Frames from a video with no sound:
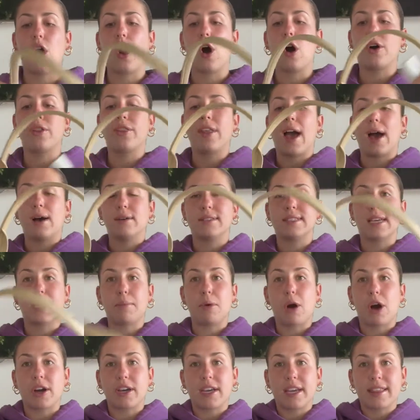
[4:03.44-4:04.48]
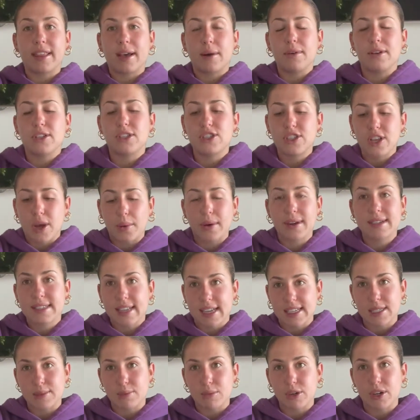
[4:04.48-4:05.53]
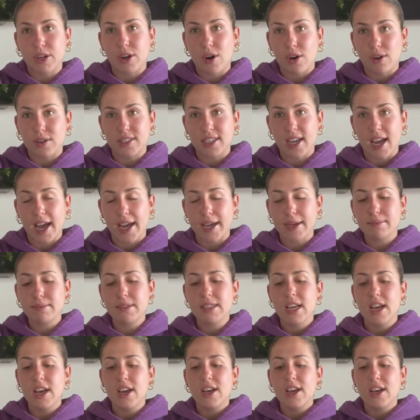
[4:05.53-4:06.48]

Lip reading: on the outside pocket that was so accessible at all times.